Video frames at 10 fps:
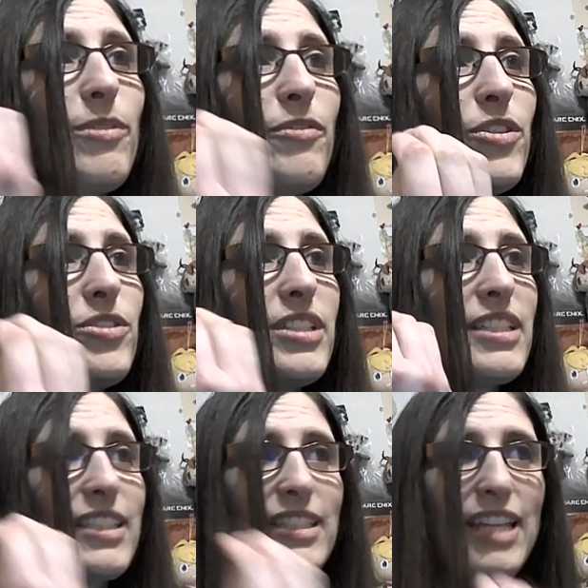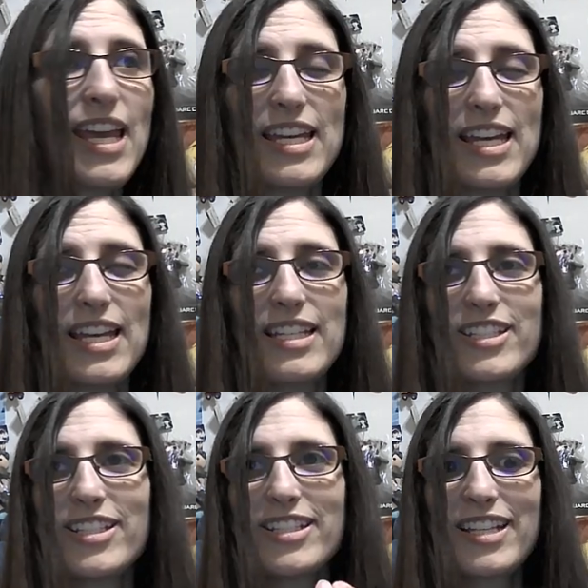refuses to say it.
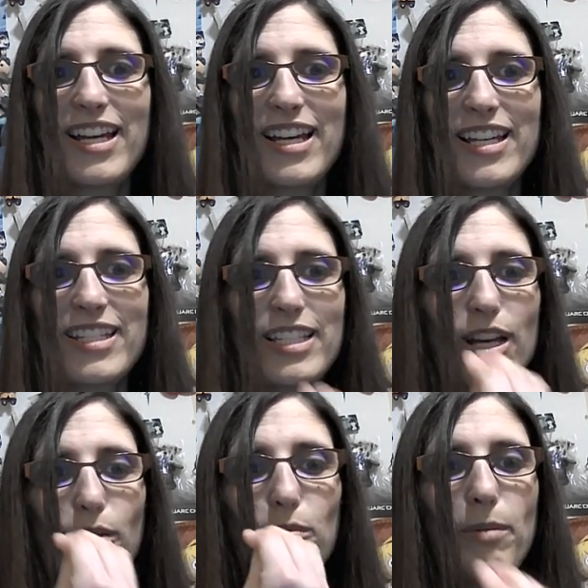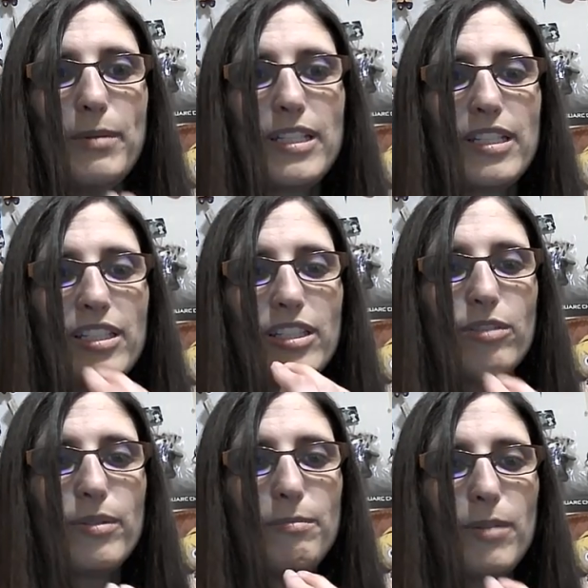She does. Woman,
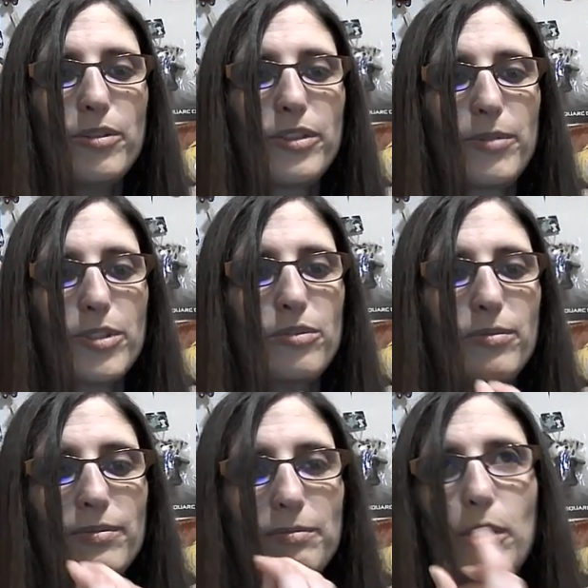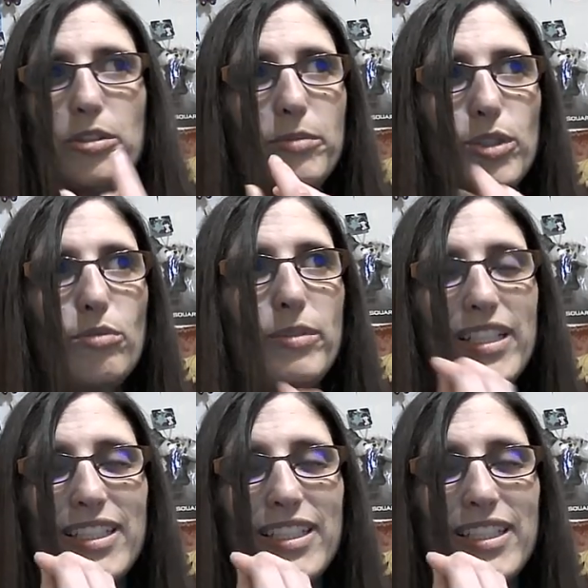you and Mona were doing, Mona was doing the